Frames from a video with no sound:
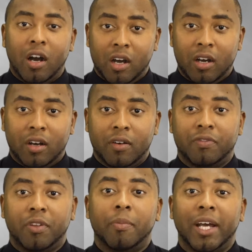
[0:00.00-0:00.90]

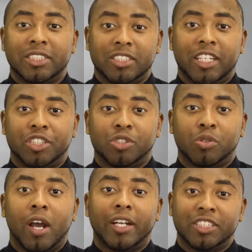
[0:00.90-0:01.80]
of the message that you're
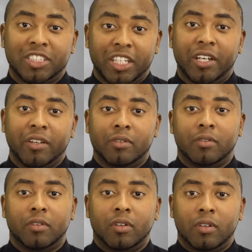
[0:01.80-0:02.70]
trying to send,
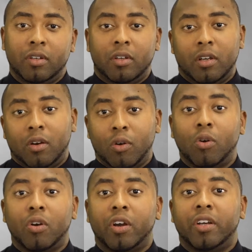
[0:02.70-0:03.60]

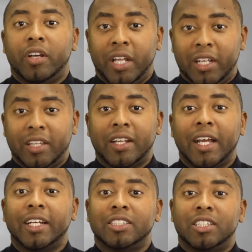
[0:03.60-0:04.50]
or anything
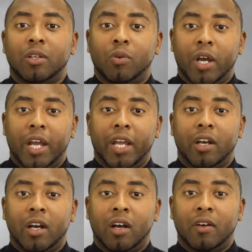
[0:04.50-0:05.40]
that gets in the way
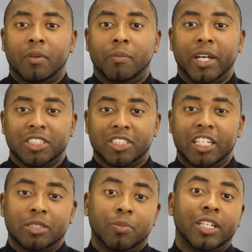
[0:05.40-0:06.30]
of the message
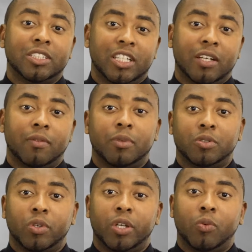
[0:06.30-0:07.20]
that is being sent
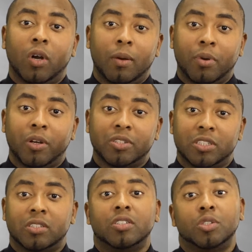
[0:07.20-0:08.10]
between one
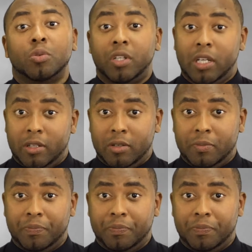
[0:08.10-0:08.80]
person to another.